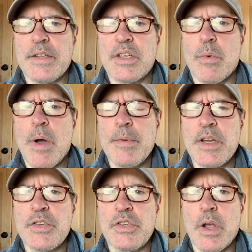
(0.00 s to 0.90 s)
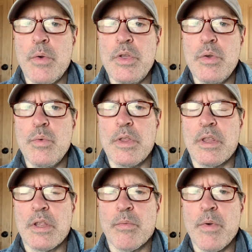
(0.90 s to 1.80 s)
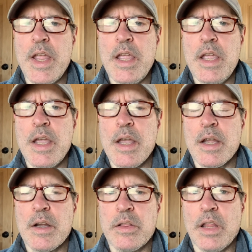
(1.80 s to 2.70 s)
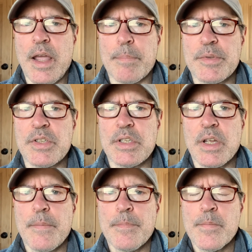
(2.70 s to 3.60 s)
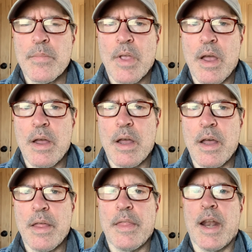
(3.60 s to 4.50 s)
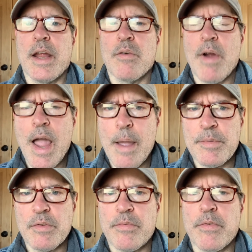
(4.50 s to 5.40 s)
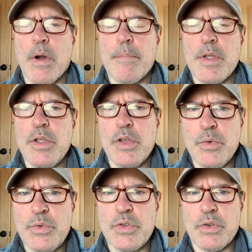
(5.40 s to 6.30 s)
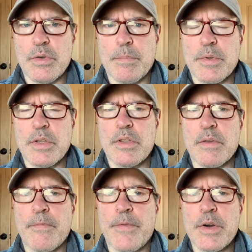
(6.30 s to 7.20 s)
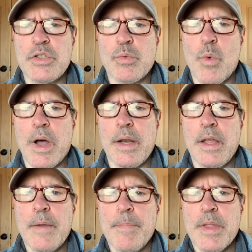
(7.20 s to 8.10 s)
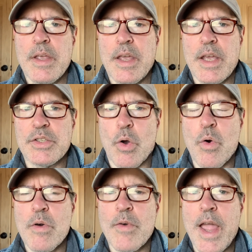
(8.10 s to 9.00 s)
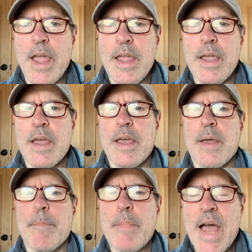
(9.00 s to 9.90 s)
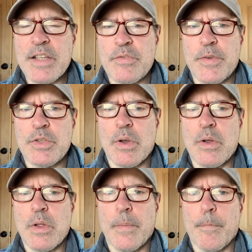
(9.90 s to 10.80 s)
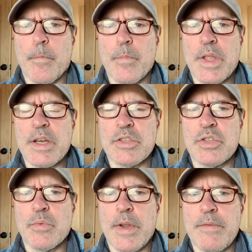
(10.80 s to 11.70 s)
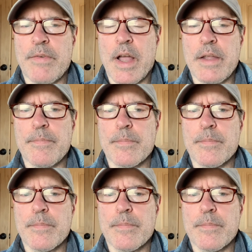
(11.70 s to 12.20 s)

So, I'm going to show you three clips that I grabbed from YouTube. The first one is Jorge Masvidal in a street fight.